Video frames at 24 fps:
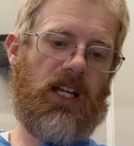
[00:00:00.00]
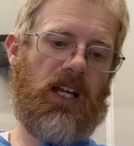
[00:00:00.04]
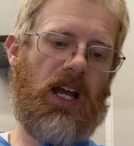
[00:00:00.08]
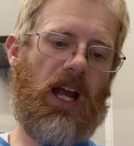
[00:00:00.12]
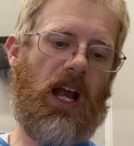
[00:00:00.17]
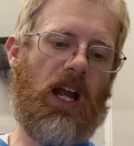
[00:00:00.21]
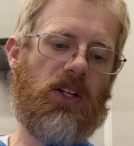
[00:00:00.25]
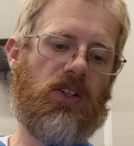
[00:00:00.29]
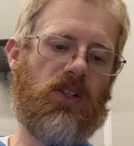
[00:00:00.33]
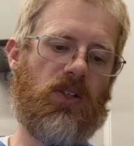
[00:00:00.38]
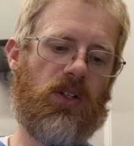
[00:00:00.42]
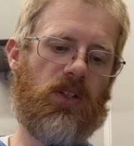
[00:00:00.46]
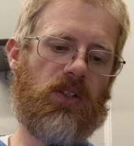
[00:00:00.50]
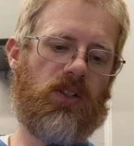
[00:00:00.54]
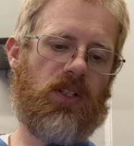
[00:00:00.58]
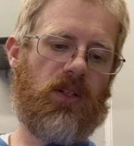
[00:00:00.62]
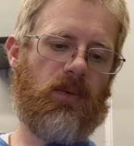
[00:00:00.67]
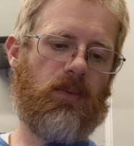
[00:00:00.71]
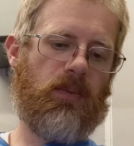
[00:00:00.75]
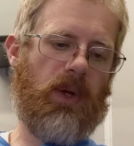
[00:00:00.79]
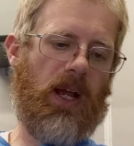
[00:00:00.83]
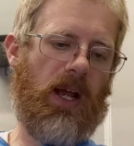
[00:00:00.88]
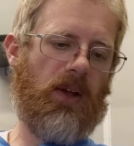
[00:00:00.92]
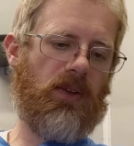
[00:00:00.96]
I took
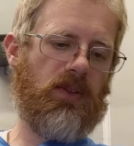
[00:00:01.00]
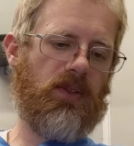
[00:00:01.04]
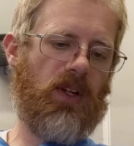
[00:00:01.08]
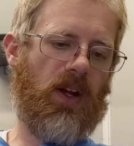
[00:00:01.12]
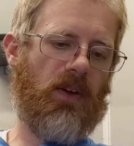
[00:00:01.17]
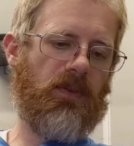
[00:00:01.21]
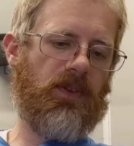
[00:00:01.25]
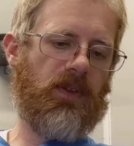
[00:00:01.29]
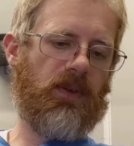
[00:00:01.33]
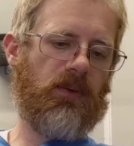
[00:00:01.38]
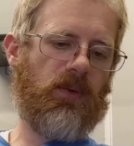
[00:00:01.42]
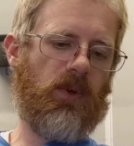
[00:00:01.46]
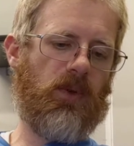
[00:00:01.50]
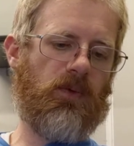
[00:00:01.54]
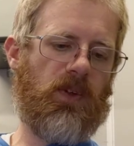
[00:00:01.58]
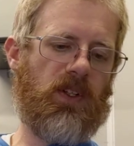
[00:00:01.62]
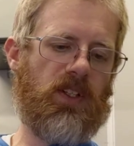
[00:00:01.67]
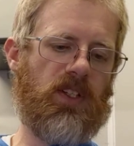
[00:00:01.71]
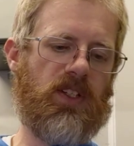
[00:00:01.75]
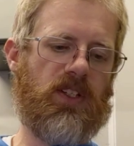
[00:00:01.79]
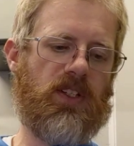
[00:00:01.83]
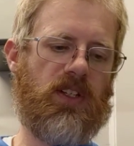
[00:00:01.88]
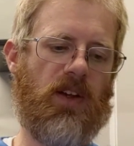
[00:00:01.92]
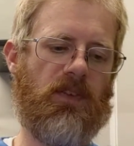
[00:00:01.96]
some boughs off the roof
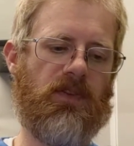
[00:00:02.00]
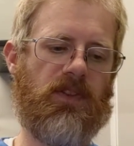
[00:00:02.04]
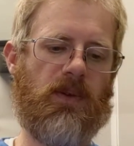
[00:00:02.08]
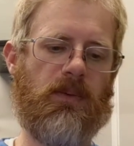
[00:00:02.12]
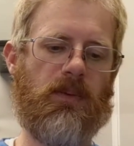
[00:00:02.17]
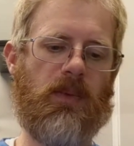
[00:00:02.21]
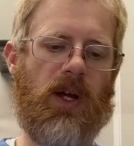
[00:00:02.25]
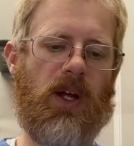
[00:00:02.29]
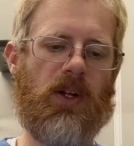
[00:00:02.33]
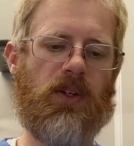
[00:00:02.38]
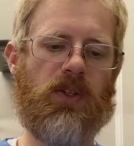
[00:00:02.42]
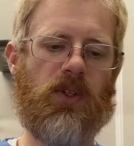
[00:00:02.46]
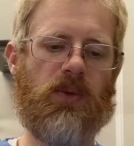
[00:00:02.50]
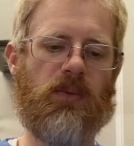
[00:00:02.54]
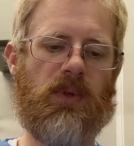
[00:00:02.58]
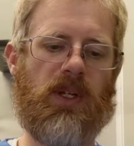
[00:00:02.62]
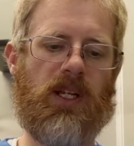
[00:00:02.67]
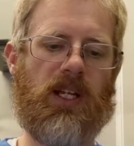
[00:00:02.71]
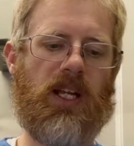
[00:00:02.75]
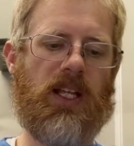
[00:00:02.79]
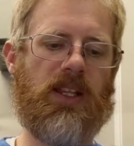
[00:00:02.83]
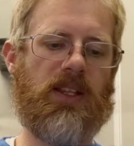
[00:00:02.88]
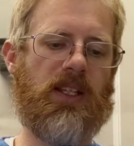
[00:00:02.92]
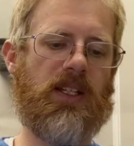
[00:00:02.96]
and stuffed them under
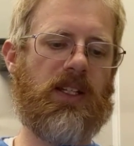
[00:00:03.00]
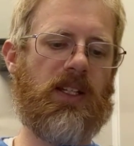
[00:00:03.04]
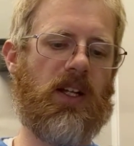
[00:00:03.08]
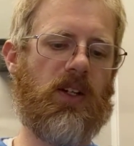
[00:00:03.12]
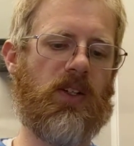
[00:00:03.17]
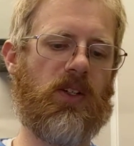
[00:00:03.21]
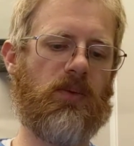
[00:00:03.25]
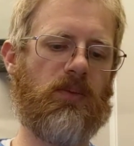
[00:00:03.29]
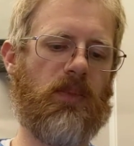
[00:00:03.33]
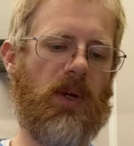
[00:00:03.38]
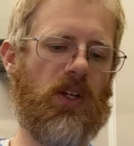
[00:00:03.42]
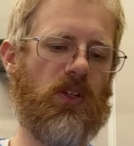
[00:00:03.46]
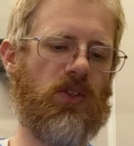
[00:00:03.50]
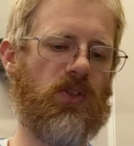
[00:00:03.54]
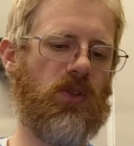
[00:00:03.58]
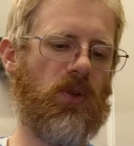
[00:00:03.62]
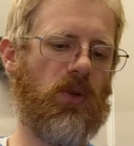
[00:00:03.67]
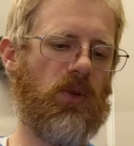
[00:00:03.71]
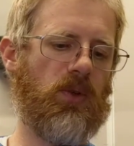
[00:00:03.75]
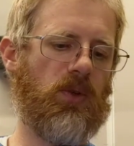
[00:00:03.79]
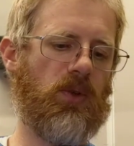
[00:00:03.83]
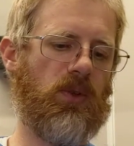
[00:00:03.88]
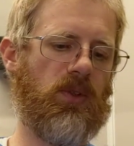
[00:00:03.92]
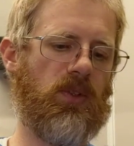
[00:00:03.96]
me, and then under my
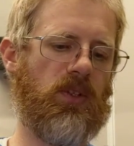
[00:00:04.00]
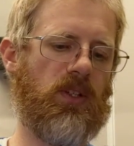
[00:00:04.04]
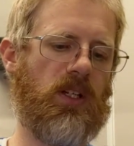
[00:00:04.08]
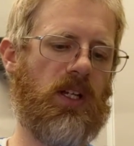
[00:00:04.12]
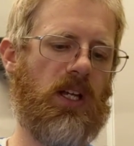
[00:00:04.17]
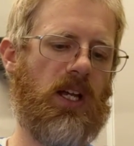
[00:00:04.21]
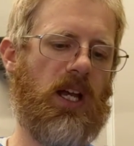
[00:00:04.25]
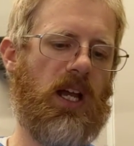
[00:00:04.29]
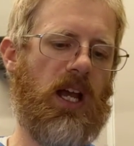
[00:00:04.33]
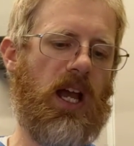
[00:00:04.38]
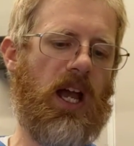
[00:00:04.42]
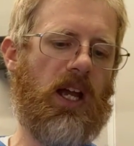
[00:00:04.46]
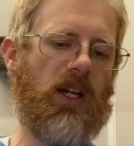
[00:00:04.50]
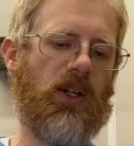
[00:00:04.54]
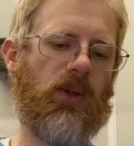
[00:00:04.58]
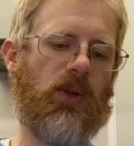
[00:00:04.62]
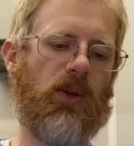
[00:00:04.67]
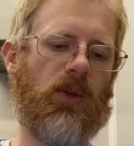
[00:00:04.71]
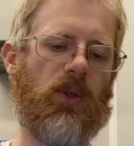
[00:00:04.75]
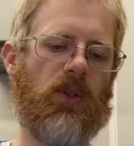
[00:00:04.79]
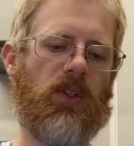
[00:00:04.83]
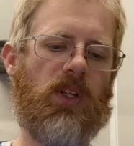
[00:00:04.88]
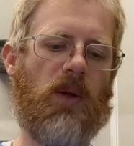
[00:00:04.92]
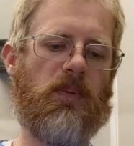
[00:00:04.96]
shoulders. I
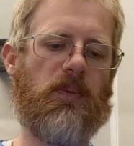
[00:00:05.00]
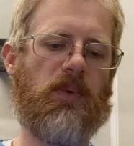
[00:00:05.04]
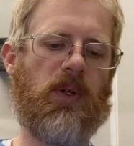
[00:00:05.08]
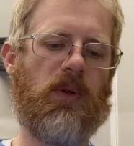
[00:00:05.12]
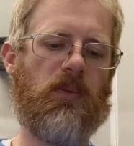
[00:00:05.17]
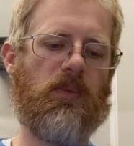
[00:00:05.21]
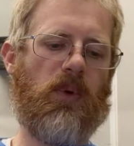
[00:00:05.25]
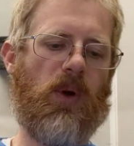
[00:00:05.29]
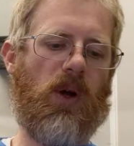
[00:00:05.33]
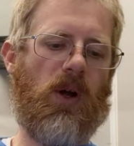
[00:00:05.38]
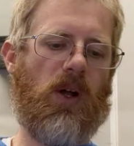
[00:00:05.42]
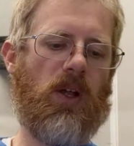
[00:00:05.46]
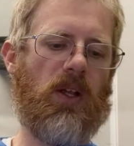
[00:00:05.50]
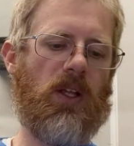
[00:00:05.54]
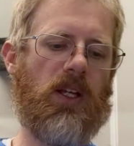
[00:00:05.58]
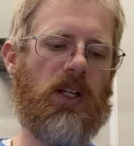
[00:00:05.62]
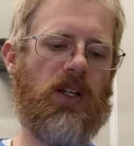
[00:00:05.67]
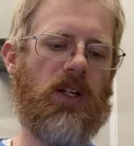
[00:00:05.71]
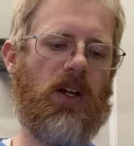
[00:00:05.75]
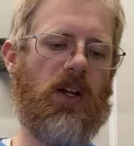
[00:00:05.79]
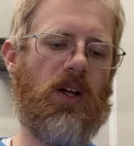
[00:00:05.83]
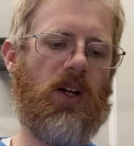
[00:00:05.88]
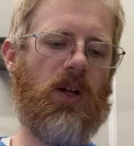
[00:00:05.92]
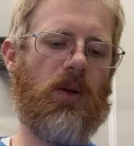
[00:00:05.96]
curled up in a ball and
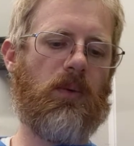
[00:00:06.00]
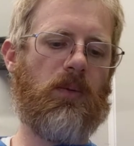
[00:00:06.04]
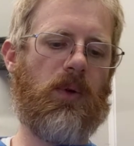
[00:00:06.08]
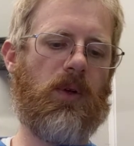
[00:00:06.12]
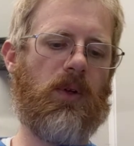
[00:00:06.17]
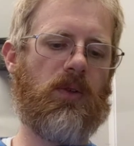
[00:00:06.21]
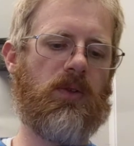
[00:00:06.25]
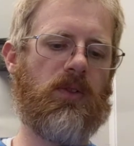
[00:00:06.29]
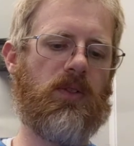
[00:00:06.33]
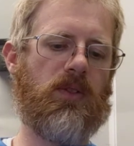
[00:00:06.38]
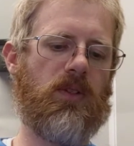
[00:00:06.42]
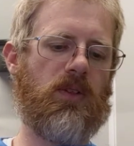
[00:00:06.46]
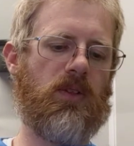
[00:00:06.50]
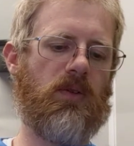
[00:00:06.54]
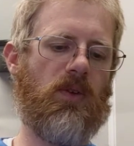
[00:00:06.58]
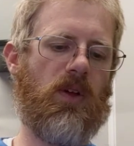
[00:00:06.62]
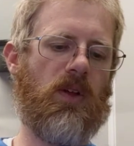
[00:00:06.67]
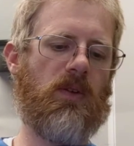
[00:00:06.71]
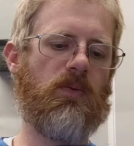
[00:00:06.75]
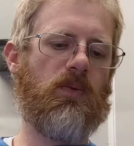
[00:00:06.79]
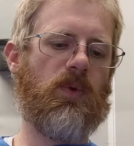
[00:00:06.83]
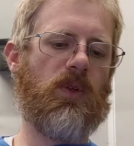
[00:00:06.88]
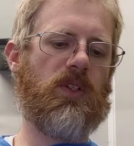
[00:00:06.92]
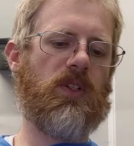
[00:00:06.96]

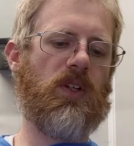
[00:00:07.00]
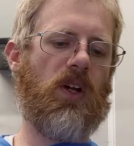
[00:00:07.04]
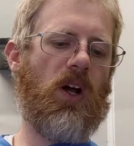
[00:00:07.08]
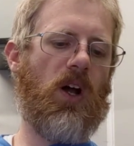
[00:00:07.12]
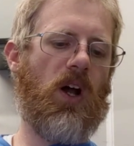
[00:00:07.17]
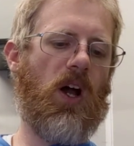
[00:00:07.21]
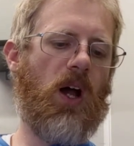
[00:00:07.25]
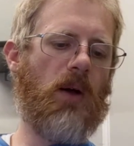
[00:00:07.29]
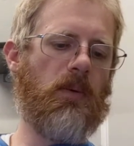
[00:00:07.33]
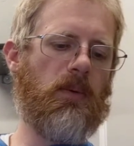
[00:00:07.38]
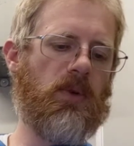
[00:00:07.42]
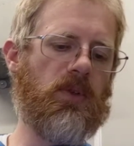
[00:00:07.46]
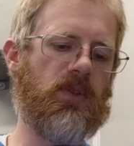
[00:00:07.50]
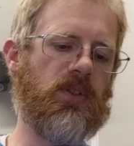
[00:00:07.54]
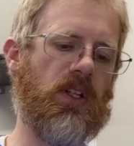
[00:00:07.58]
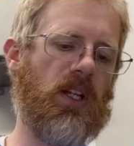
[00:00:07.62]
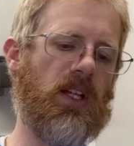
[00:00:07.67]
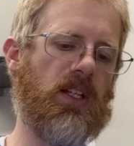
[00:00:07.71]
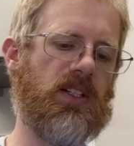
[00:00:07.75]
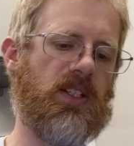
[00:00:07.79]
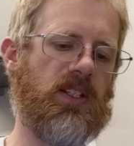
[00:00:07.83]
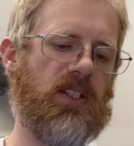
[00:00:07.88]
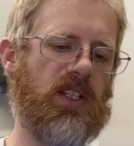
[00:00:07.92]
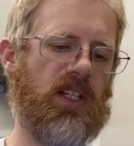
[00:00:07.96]
was almost
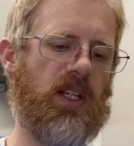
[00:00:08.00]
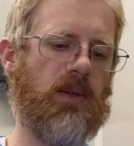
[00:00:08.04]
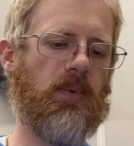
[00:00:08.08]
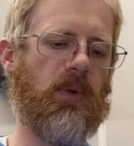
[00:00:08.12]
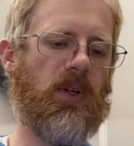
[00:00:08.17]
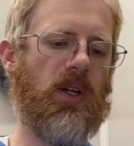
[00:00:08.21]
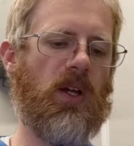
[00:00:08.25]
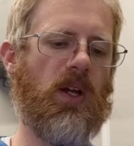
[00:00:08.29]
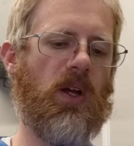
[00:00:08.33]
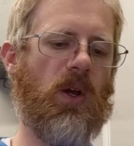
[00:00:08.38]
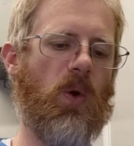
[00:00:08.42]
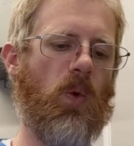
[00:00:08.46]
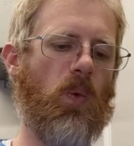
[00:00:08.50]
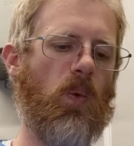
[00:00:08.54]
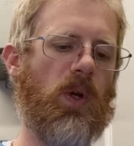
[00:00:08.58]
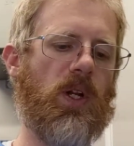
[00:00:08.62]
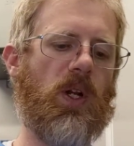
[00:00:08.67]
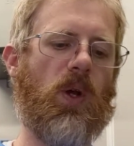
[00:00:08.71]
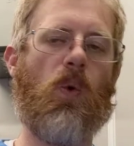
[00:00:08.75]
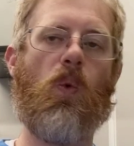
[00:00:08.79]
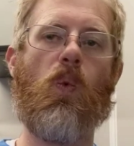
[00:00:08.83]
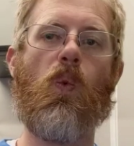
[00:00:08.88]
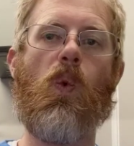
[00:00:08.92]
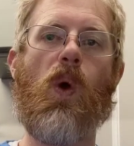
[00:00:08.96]
asleep when
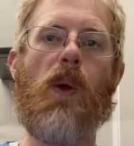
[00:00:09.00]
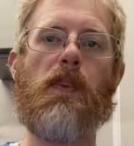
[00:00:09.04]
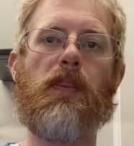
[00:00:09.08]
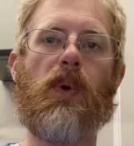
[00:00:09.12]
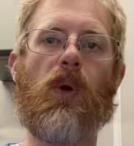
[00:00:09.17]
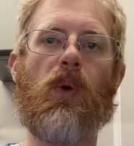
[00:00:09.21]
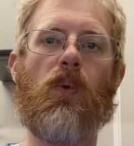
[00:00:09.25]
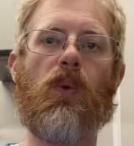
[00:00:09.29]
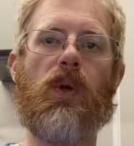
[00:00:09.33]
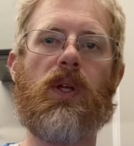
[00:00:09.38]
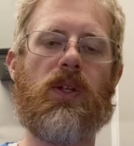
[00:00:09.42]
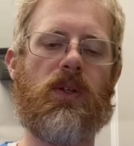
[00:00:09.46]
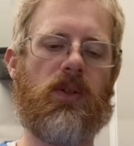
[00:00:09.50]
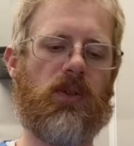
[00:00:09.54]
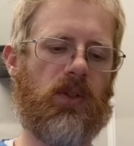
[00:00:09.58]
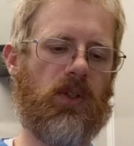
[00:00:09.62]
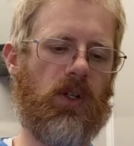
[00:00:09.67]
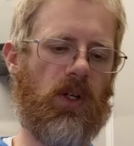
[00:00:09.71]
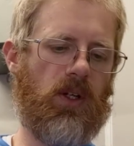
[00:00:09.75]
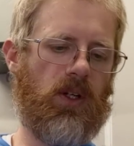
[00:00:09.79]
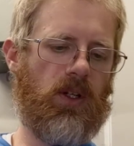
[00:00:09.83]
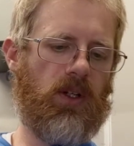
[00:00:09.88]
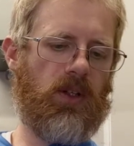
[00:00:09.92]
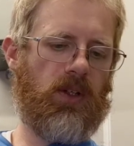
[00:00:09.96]
a whippoorwill
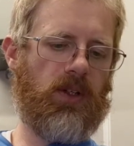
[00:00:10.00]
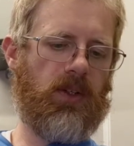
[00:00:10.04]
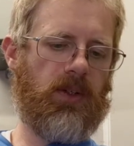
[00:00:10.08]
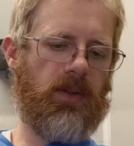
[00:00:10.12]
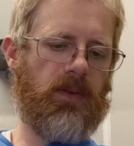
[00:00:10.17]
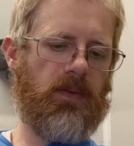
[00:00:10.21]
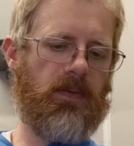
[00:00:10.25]
called.